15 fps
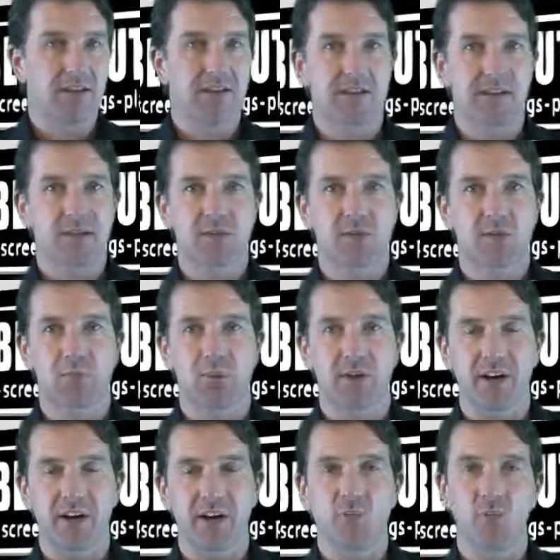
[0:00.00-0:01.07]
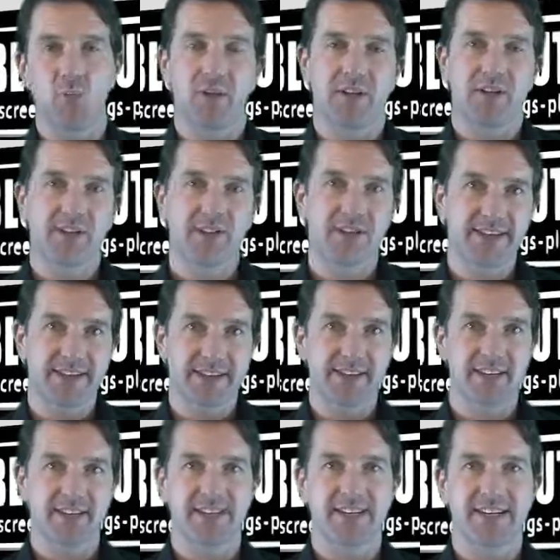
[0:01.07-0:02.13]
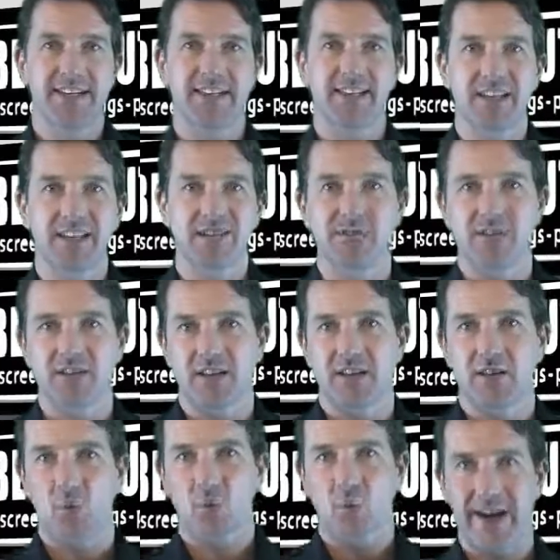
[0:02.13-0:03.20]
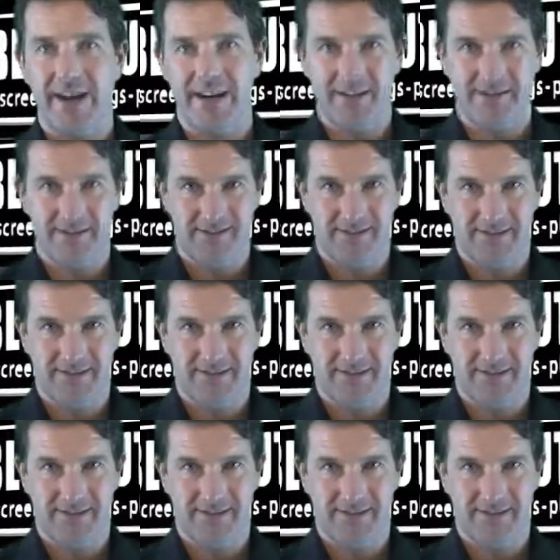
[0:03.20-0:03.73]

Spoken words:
this spring will assist in lifting the weight.